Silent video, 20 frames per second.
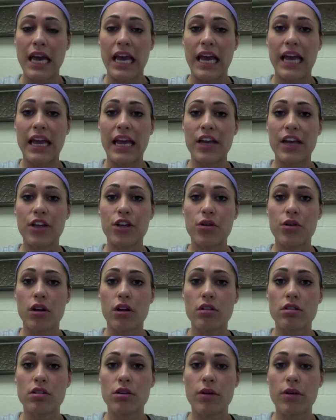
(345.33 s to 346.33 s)
and you
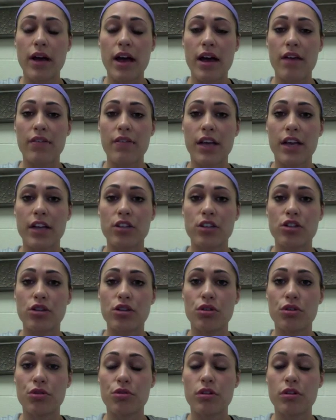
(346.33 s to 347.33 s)
also have a 2
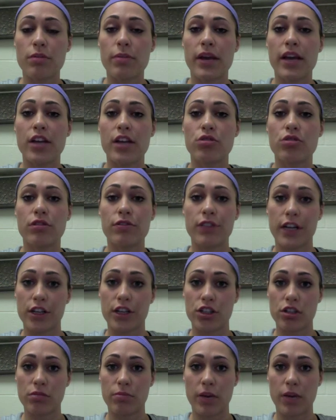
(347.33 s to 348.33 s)
to 3 page
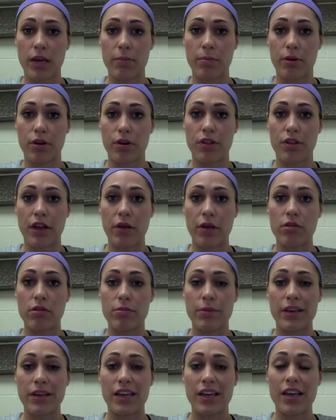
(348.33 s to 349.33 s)
reflection paper that will
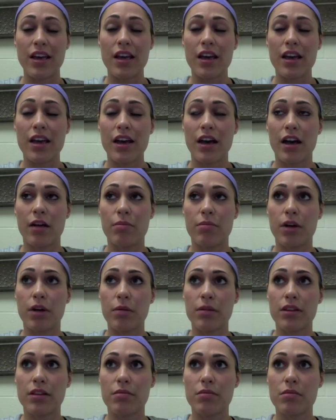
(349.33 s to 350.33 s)
be
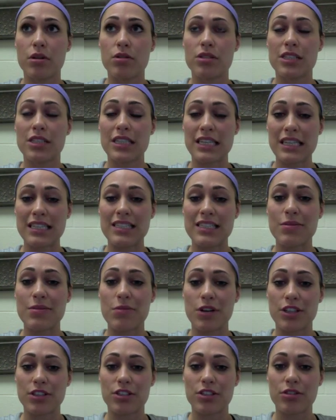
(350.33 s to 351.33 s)
probably the most easy
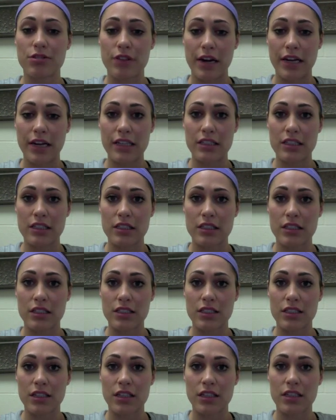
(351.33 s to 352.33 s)
one to write since
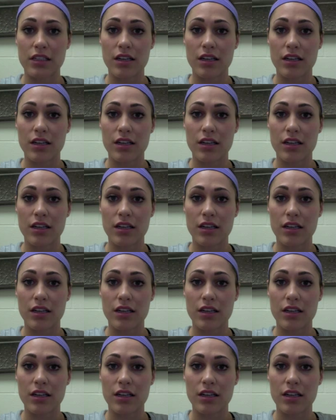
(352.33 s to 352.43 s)
it's,